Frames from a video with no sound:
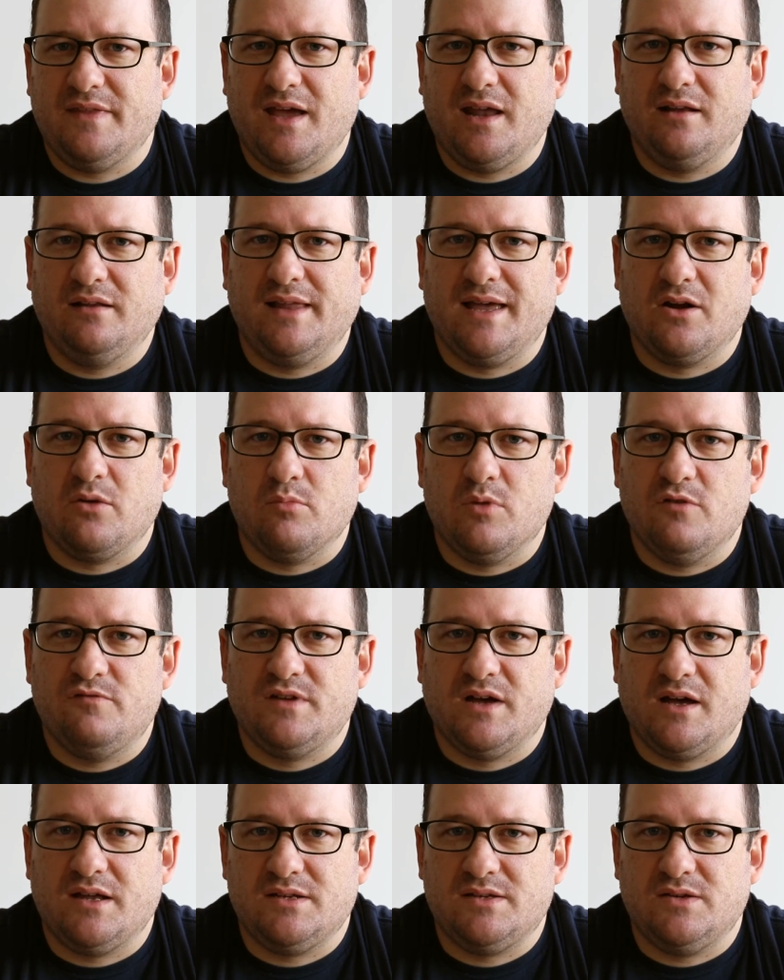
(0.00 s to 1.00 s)
then later
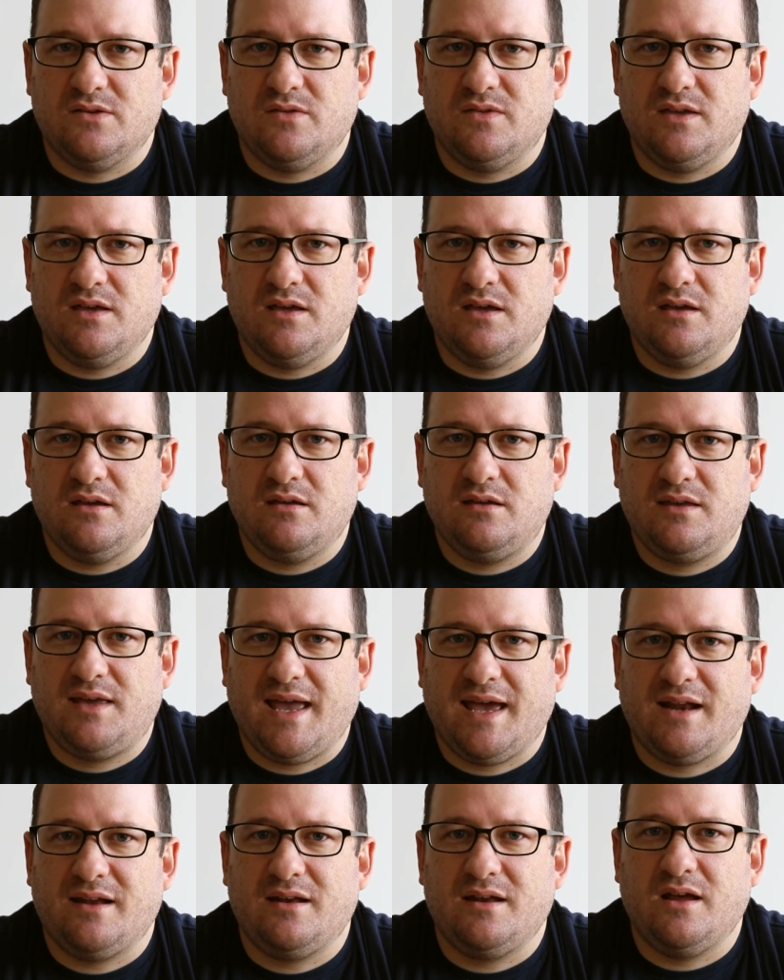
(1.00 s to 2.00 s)
moved on to the
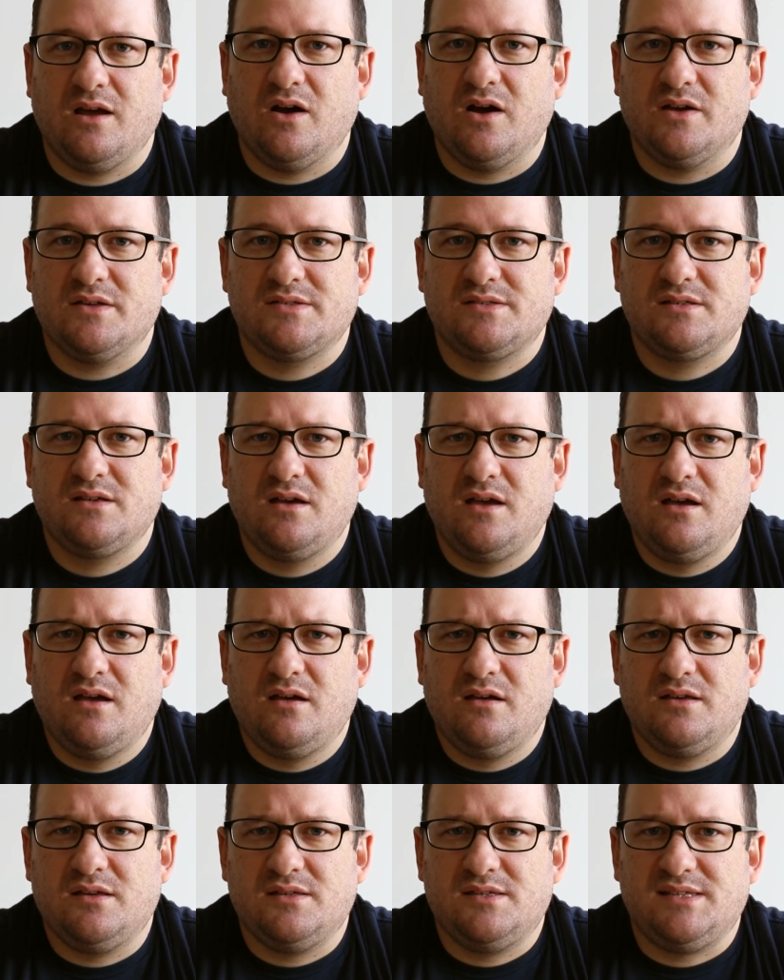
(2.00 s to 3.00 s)
Canon EOS
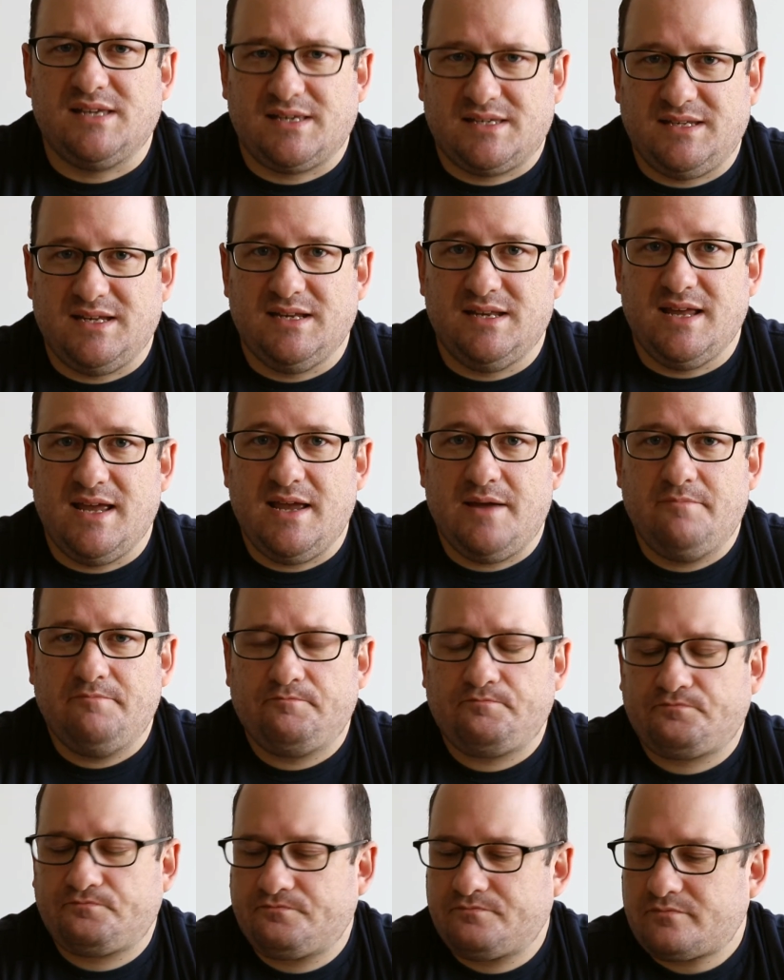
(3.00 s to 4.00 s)
60D,
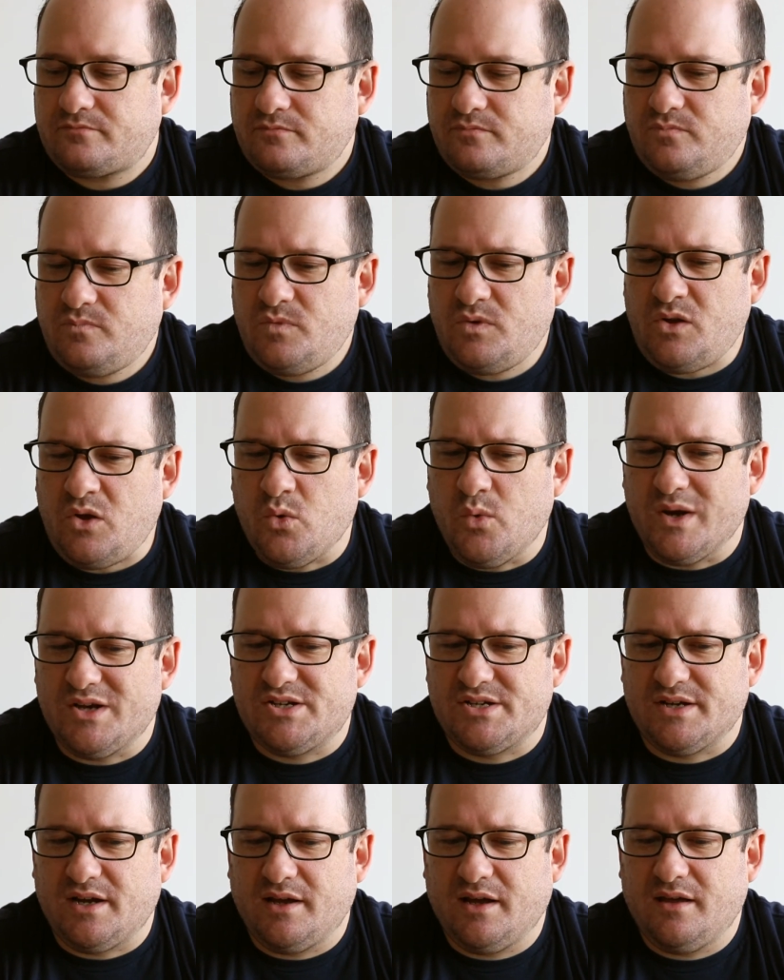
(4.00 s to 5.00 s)

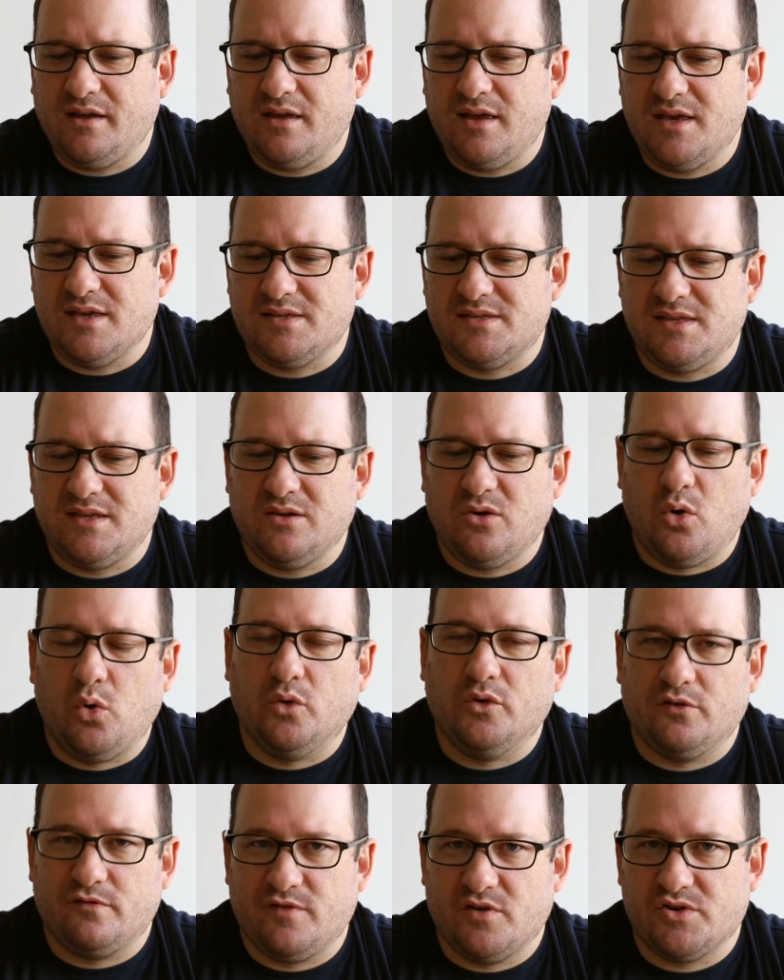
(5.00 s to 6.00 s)
which is the
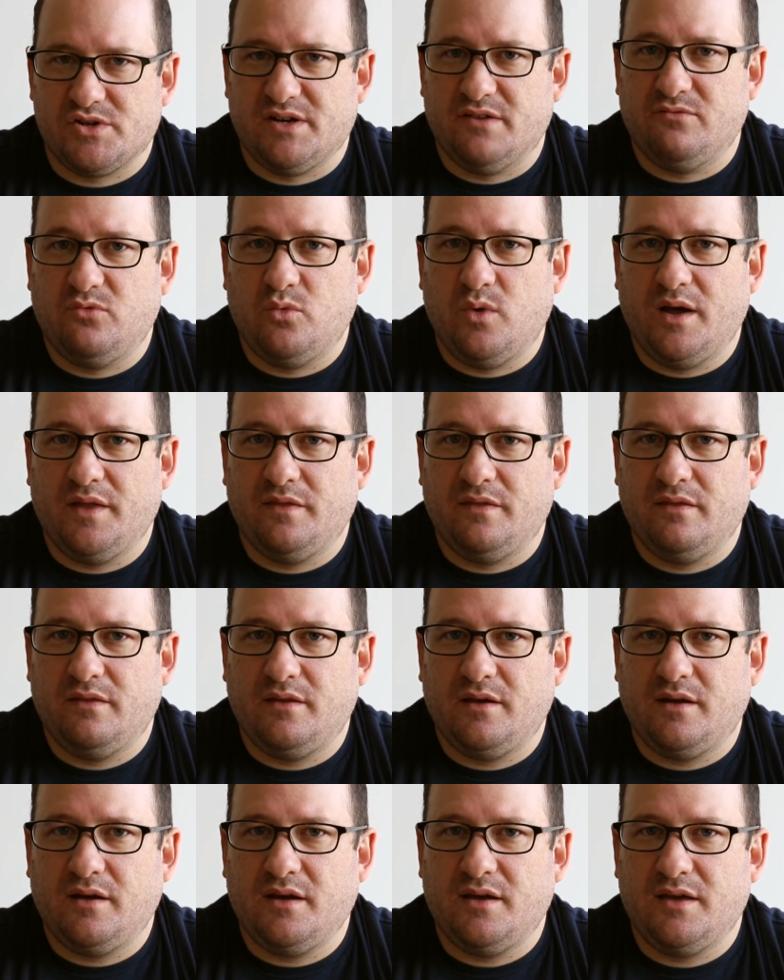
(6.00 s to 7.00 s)
older version of what
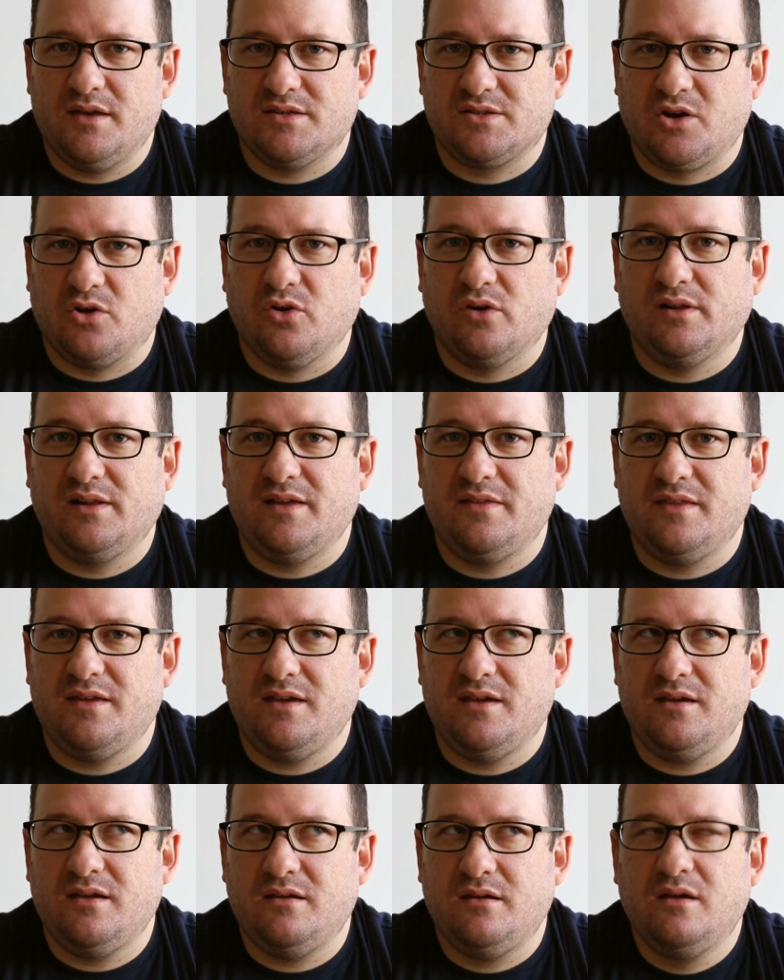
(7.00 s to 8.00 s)
is currently
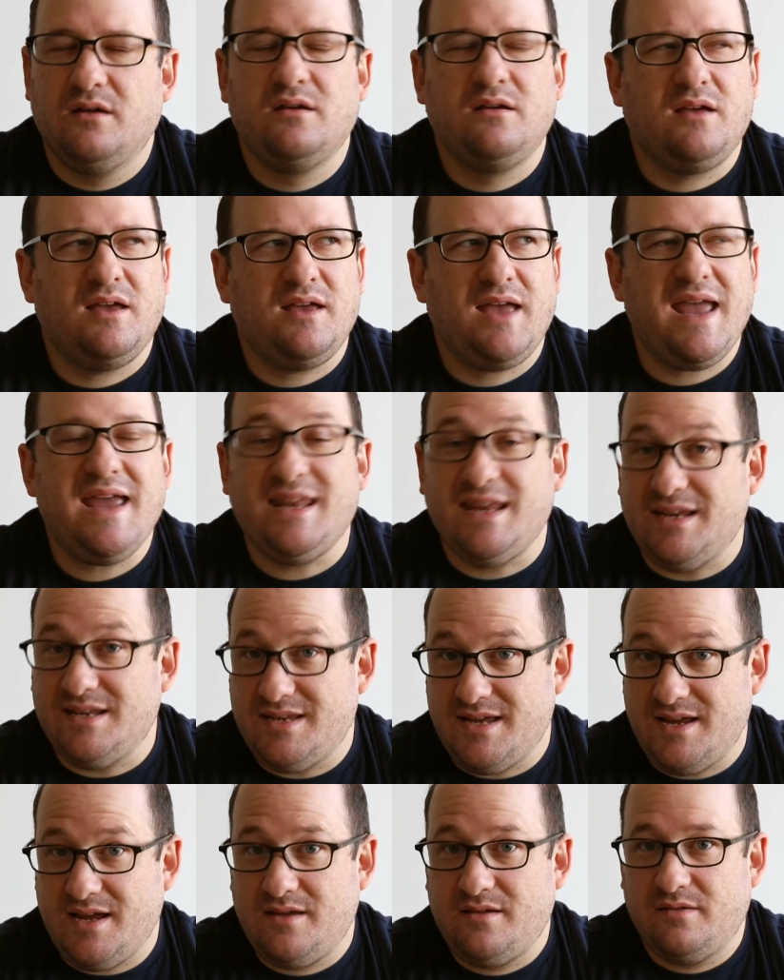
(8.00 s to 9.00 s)
the
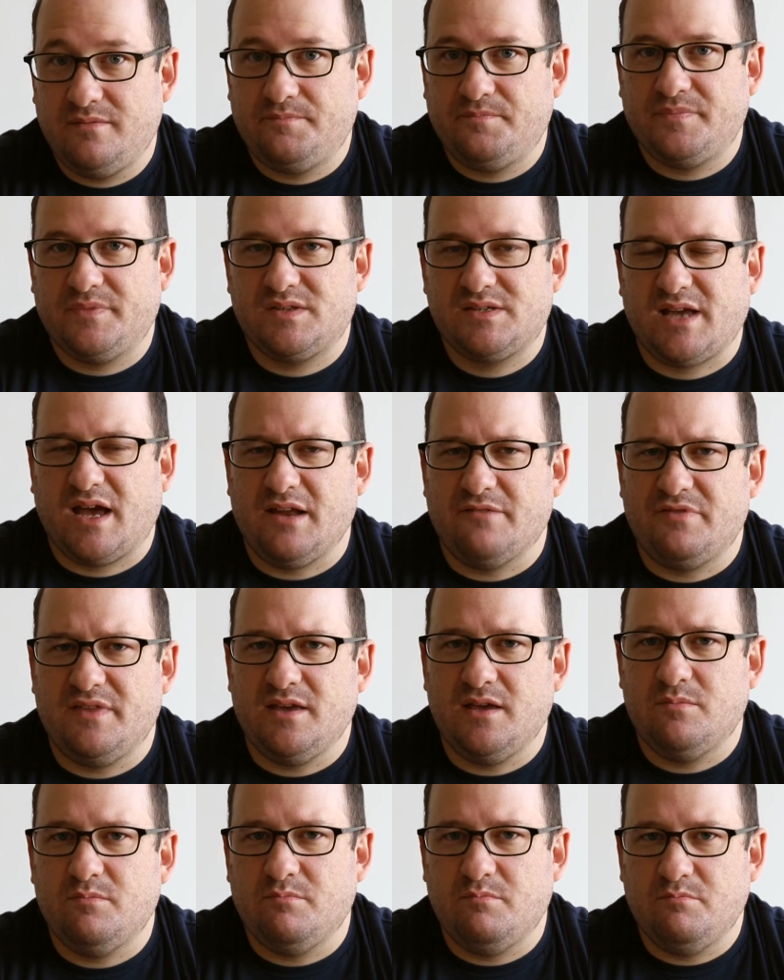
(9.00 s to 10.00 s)
80D. It's kind of
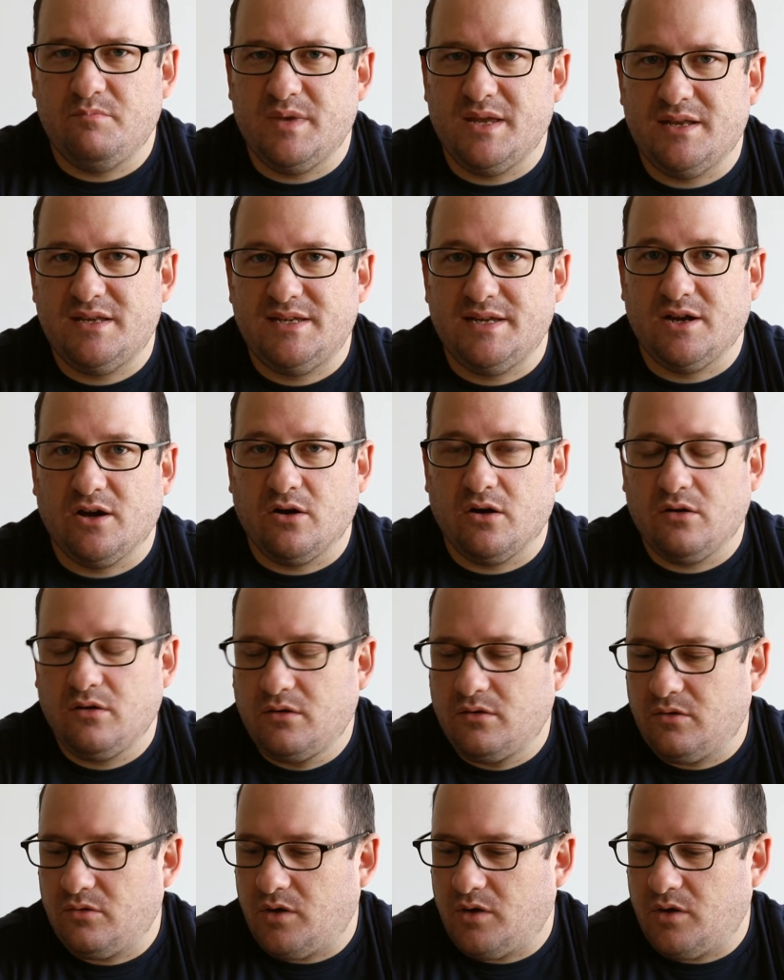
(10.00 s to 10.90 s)
the mid-tier.